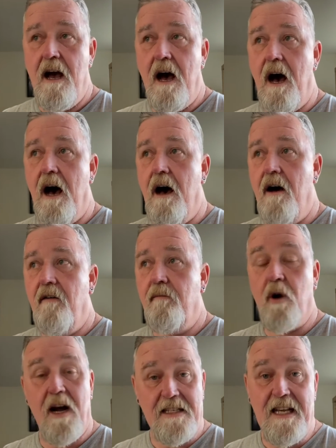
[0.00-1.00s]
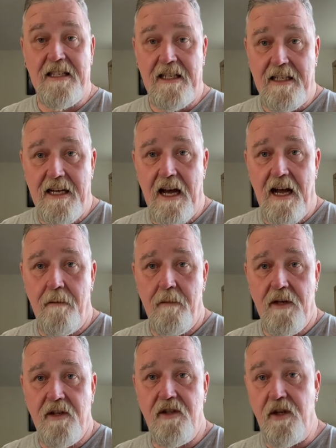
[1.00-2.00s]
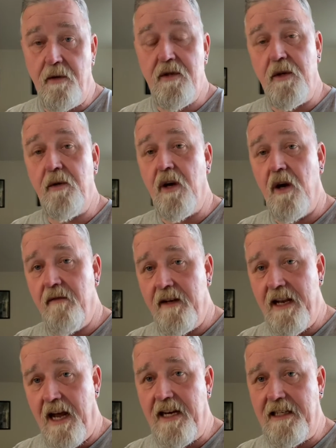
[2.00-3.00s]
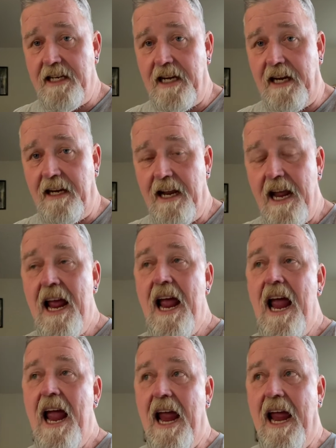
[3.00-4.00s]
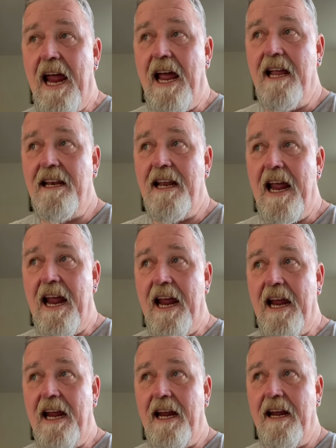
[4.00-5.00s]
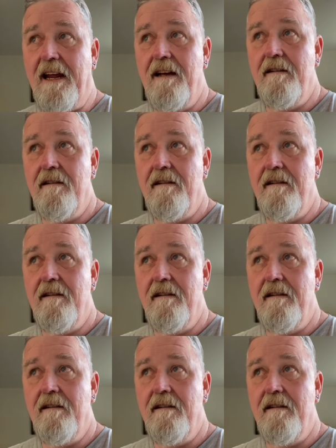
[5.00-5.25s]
of processing time due to COVID-19, and they